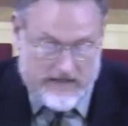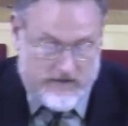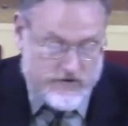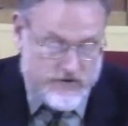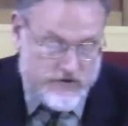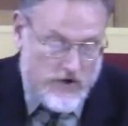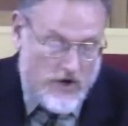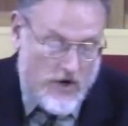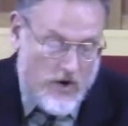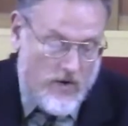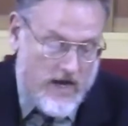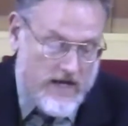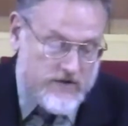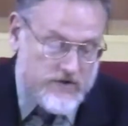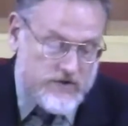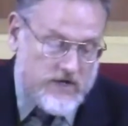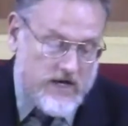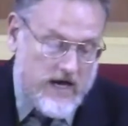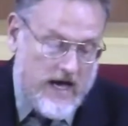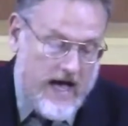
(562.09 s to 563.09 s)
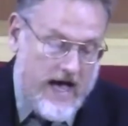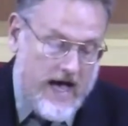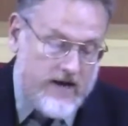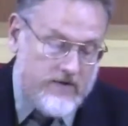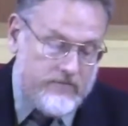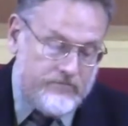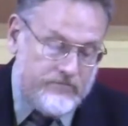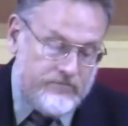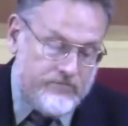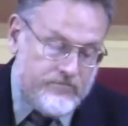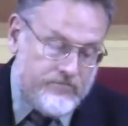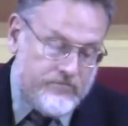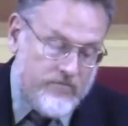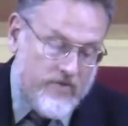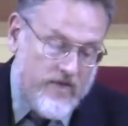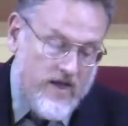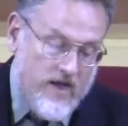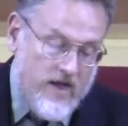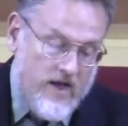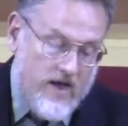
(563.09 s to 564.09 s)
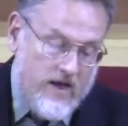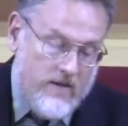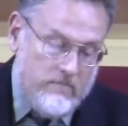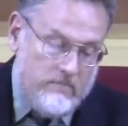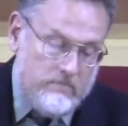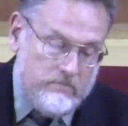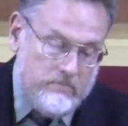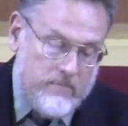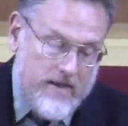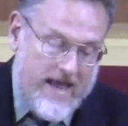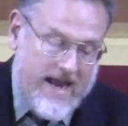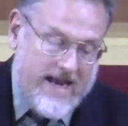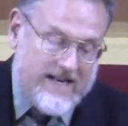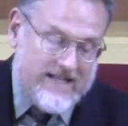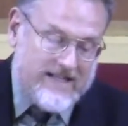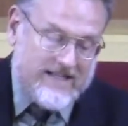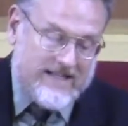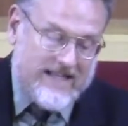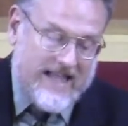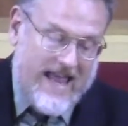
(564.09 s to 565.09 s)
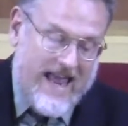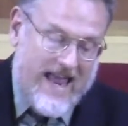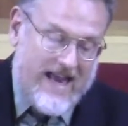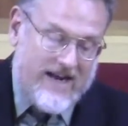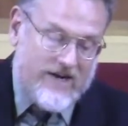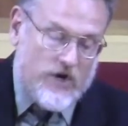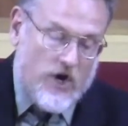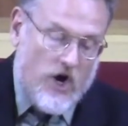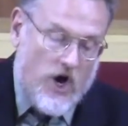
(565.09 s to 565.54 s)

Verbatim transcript: And so, as God made land